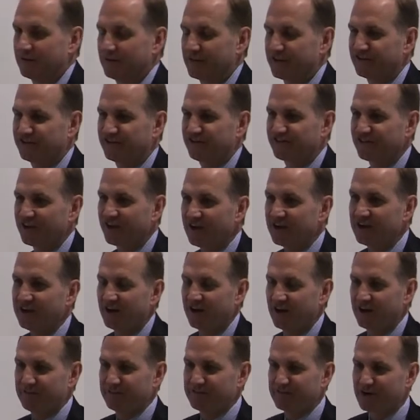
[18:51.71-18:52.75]
The Son
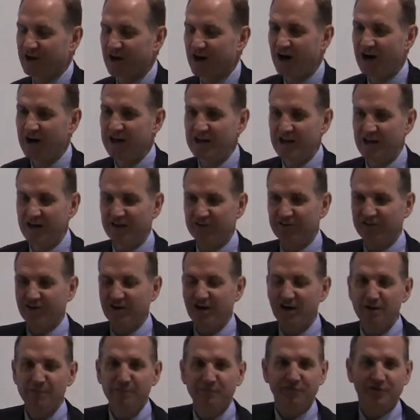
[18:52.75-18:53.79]
of God has
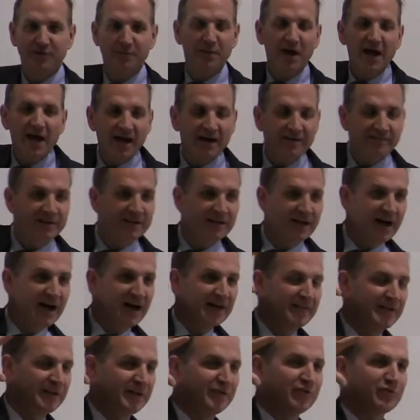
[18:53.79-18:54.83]
come from heaven
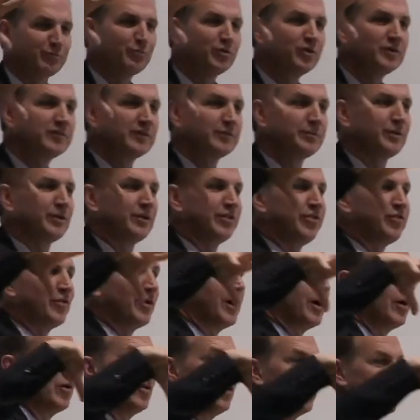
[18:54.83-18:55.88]
on his movable
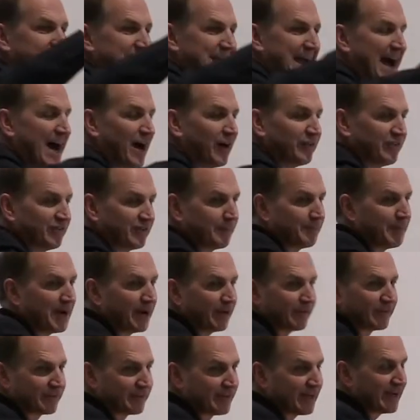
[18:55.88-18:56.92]
throne down to
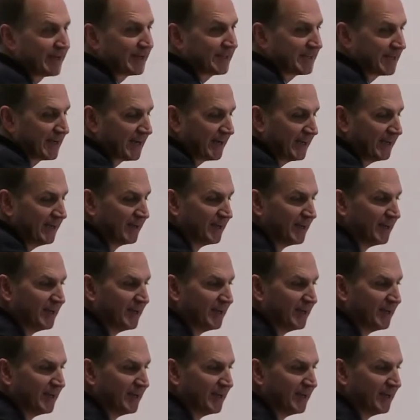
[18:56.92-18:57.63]
Mount Sinai,